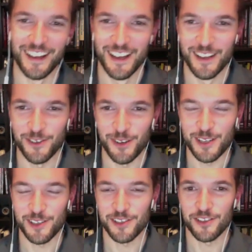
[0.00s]

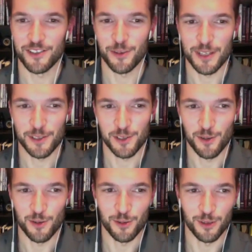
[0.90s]
Choice
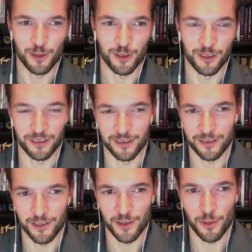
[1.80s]
two, or
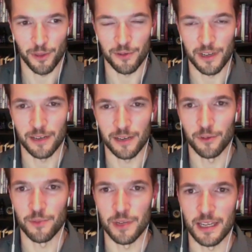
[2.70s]
two and three,
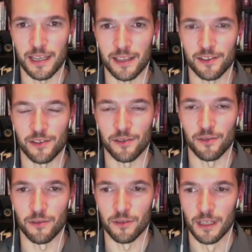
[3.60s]
would be
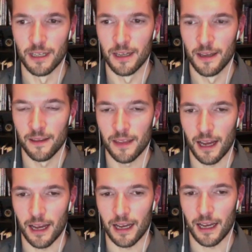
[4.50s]
to
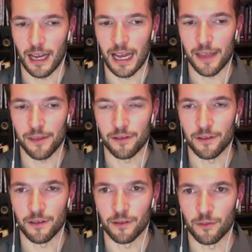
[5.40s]

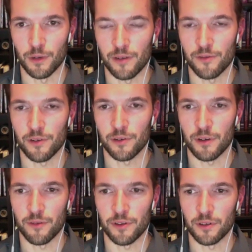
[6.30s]
either
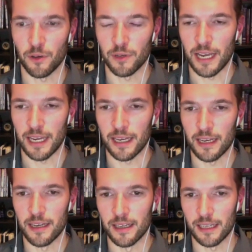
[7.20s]
wherever you're
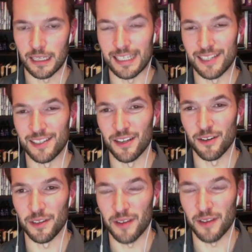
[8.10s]
located, at least here
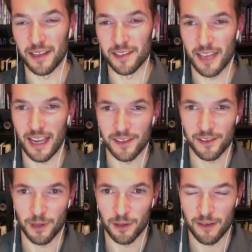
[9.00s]
in the United States.
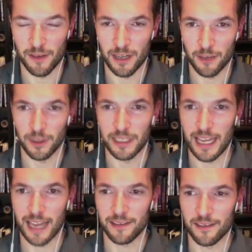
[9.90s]
We don't have anyone
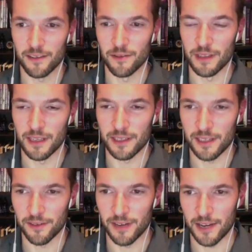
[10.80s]
yet doing this
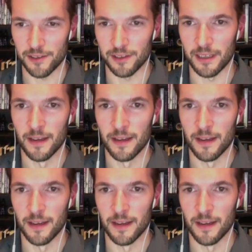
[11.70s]
internationally.